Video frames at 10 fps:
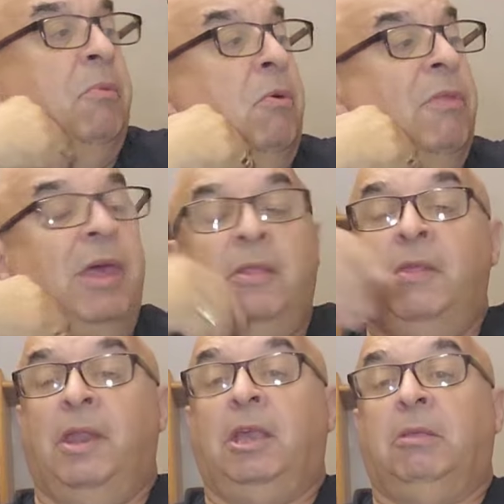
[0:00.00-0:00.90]
more of that in
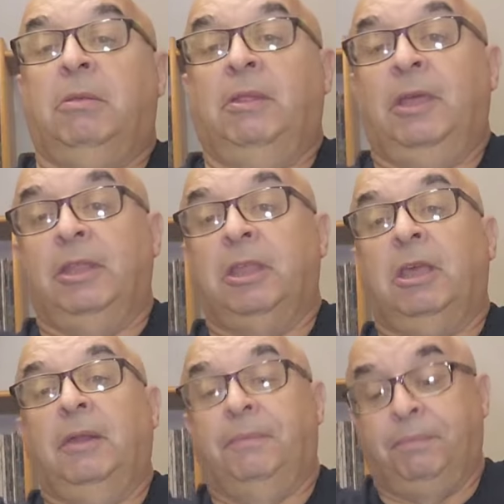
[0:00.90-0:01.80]
the other
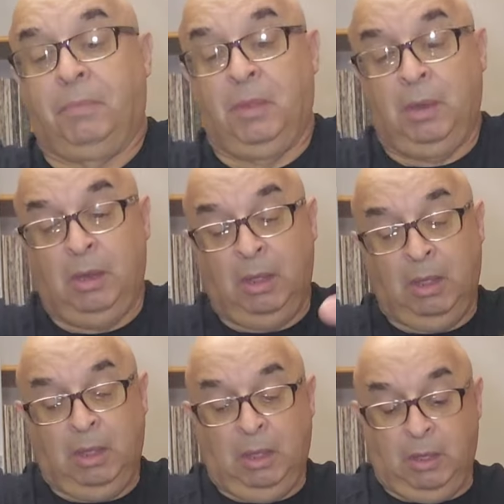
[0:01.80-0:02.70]
set.
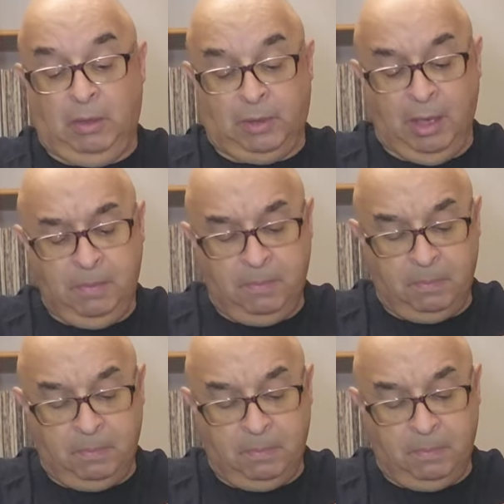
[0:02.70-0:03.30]
Okay.